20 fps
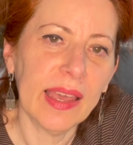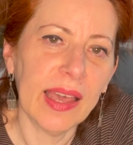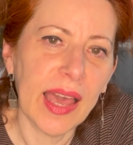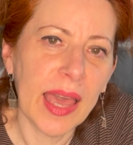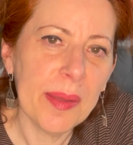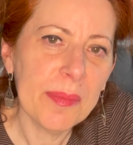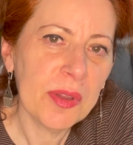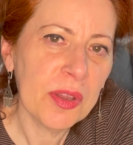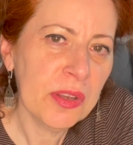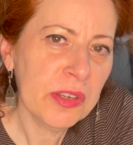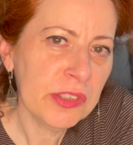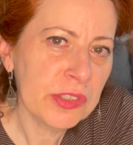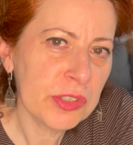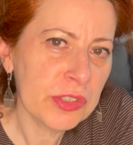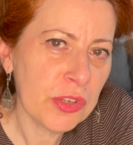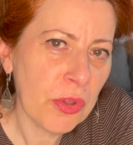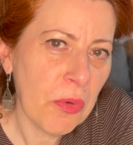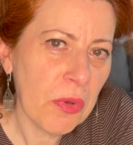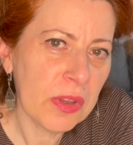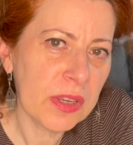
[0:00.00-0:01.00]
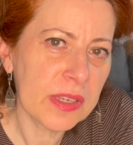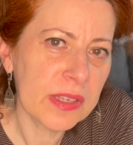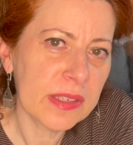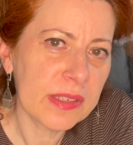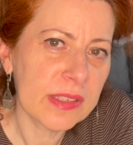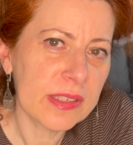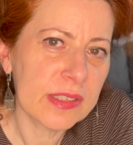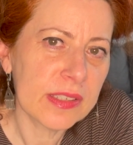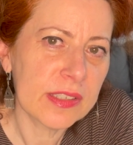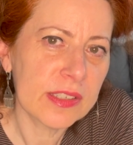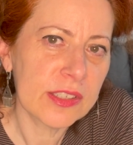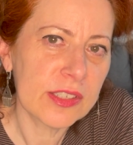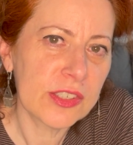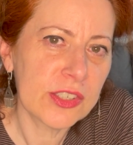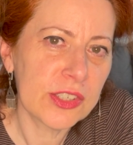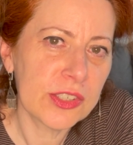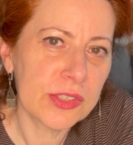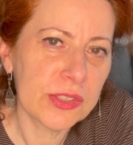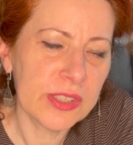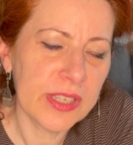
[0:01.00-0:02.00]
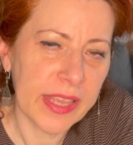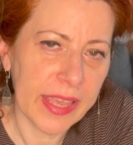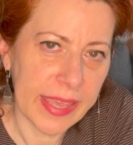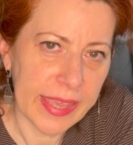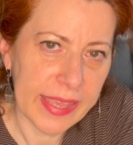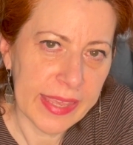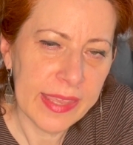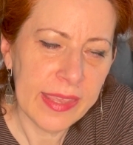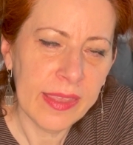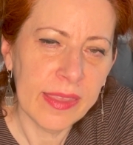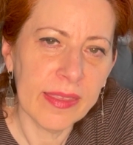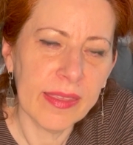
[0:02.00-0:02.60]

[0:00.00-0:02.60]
I'm going to talk today